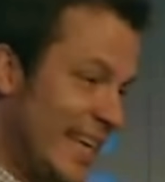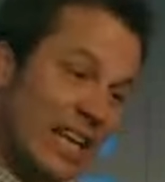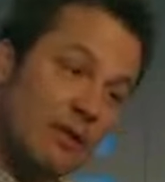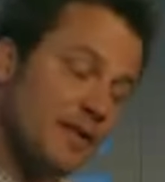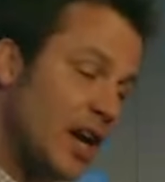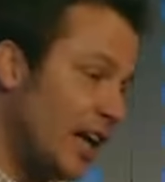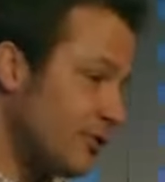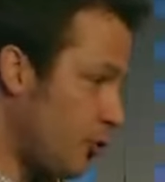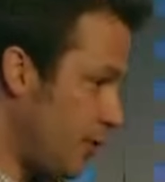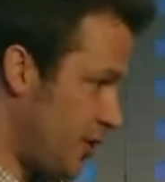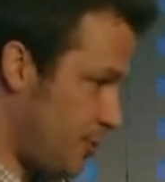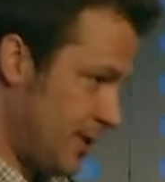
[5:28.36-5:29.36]
even on
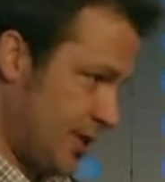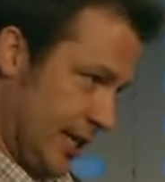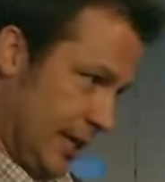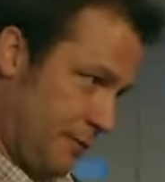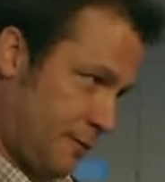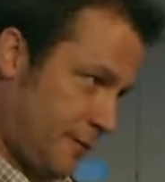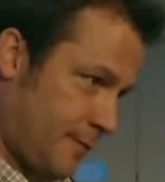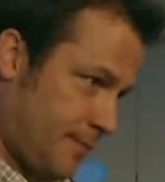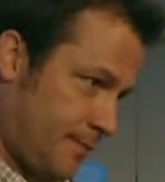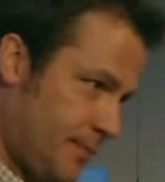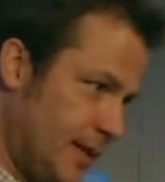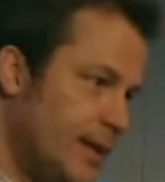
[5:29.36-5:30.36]
Christmas Eve.
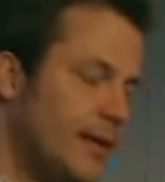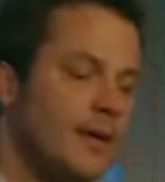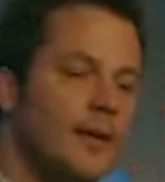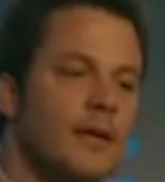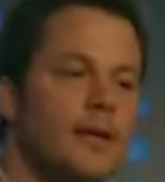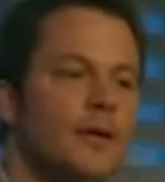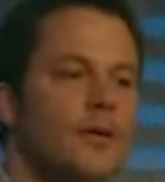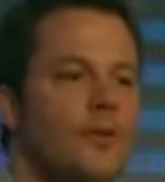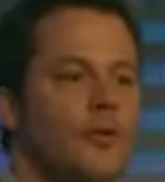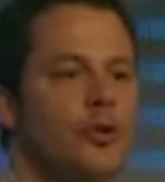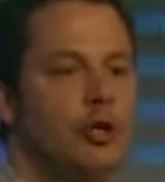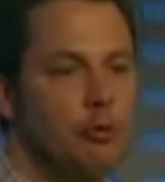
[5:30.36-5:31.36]

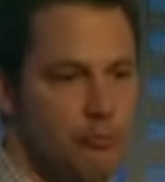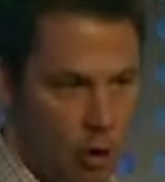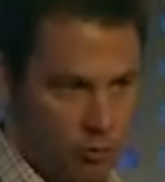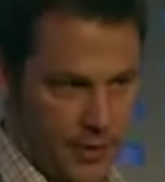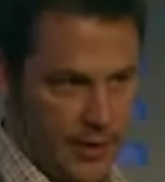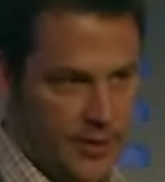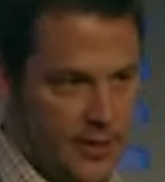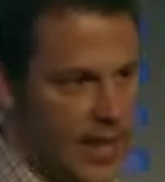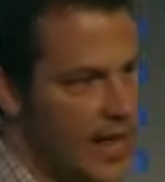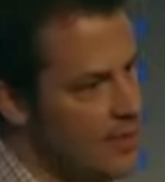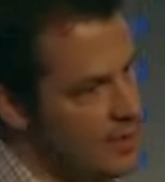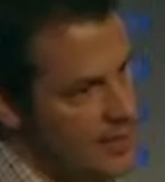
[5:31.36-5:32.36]
You know this. A
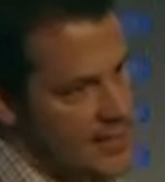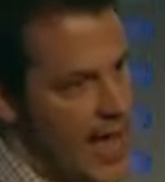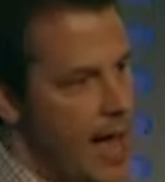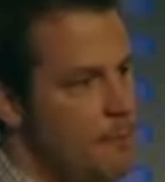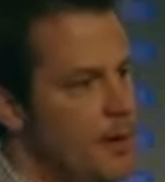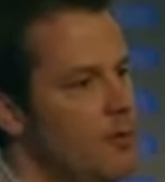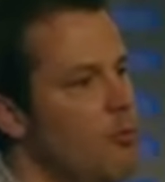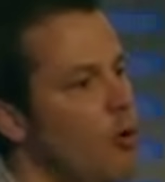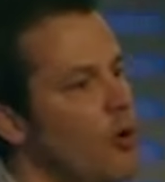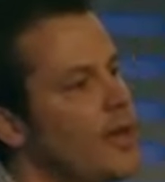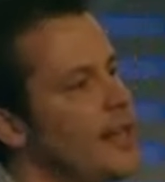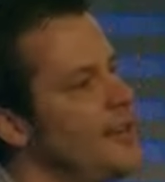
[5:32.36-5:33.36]
lot of things happen in
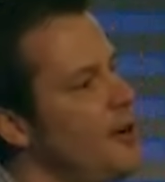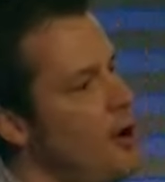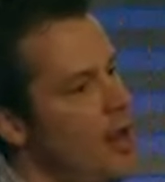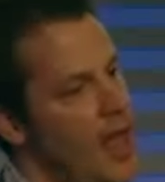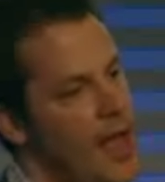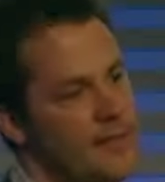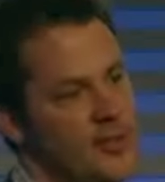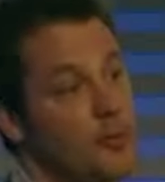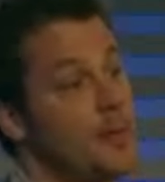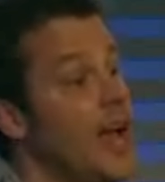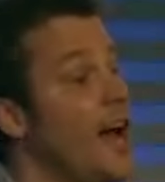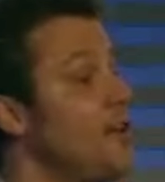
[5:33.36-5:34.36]
work and in our lives that
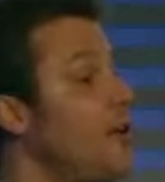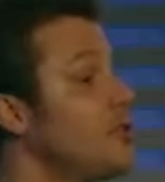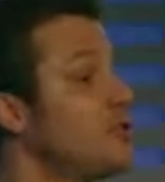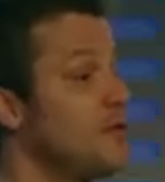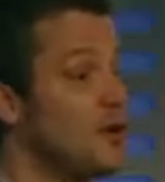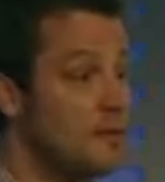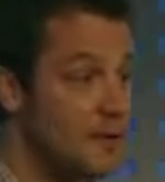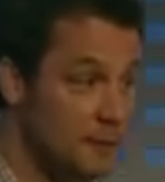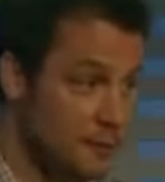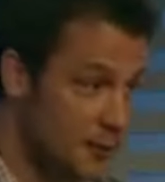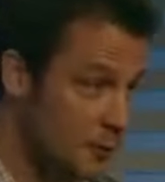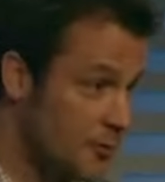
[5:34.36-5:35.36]
are beyond our sphere of
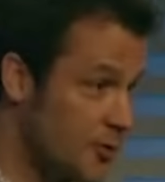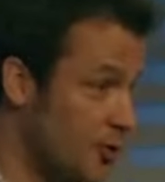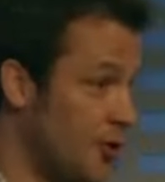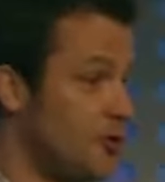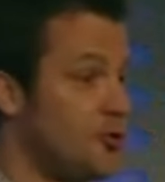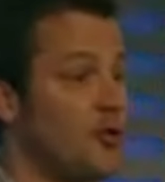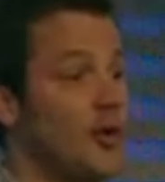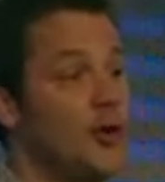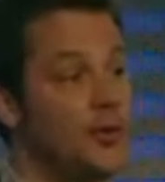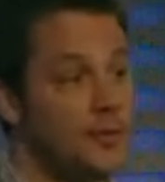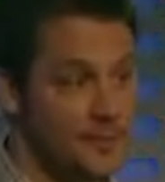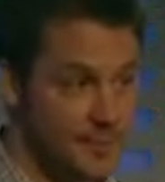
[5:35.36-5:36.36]
influence or
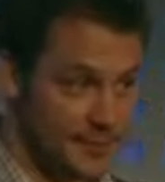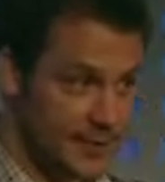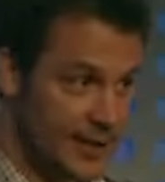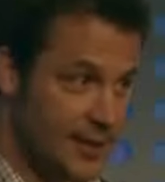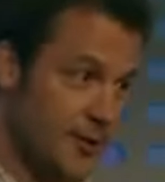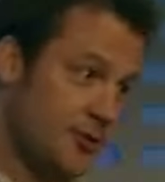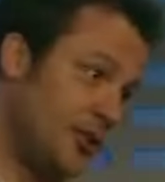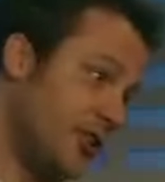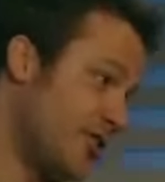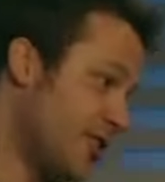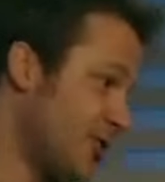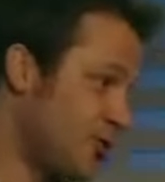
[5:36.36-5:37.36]
control. She
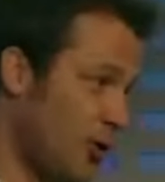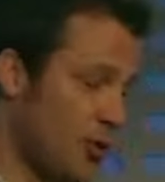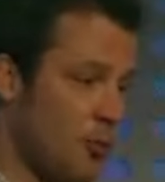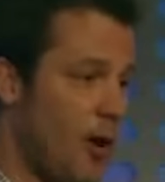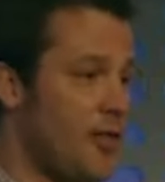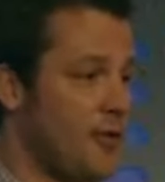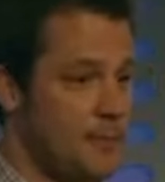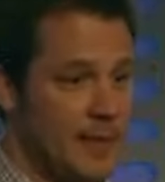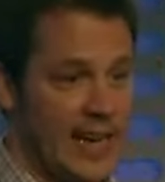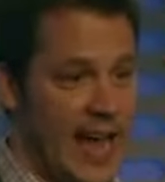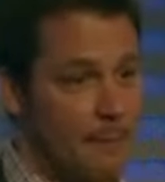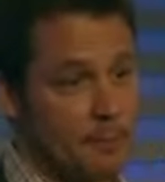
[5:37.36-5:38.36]
doesn't control the weather in
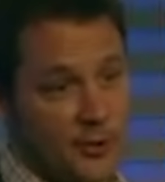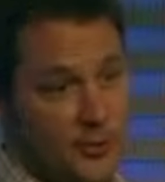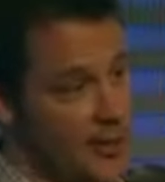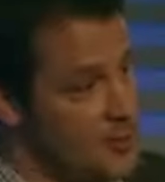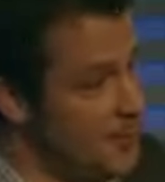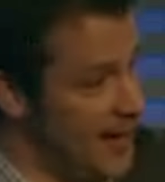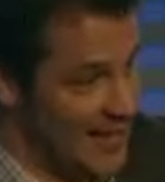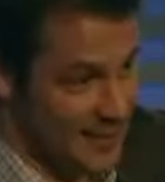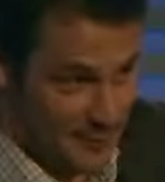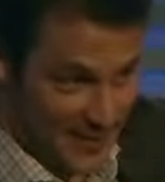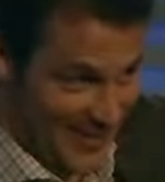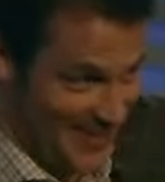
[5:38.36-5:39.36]
Minneapolis. Trust me, I
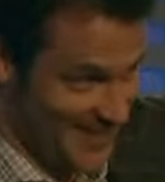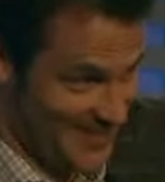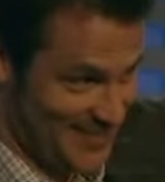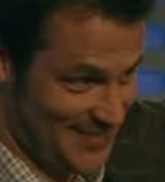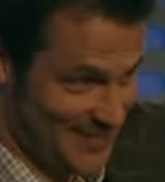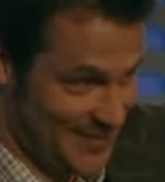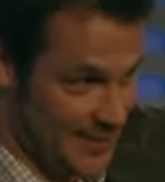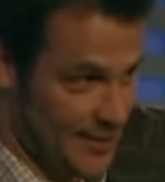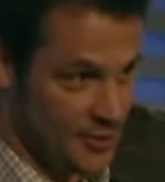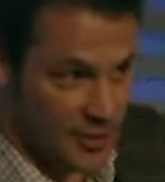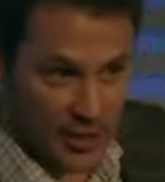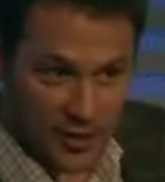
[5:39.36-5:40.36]
live there.
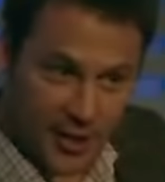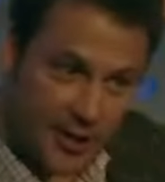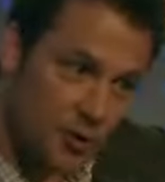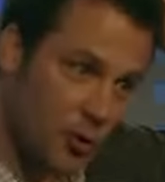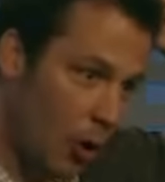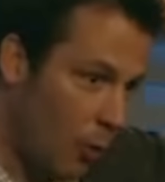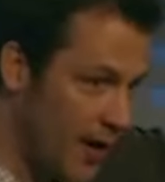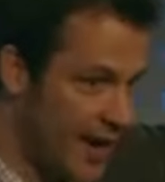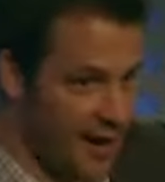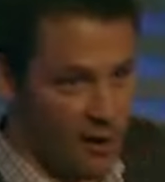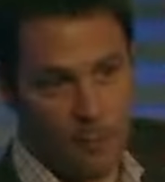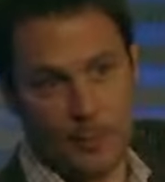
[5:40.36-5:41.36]
She doesn't control what
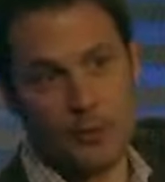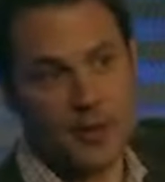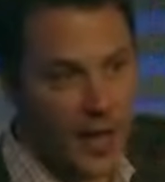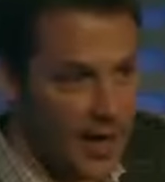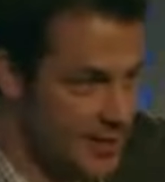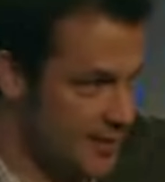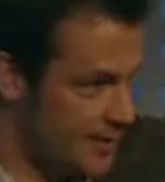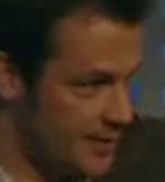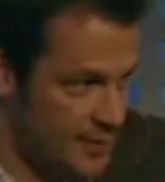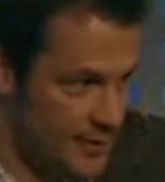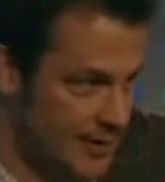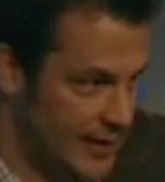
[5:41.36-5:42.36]
Caribou does
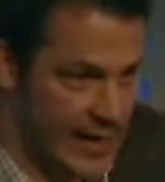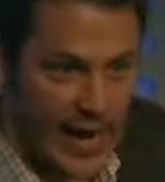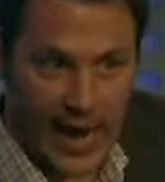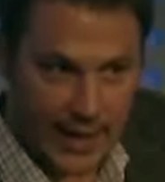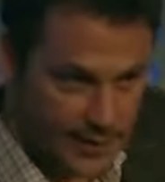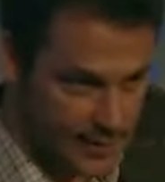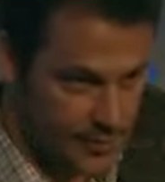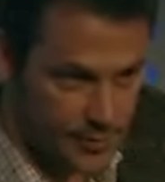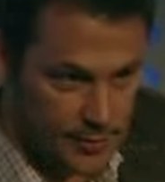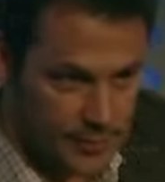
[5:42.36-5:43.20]
in D8.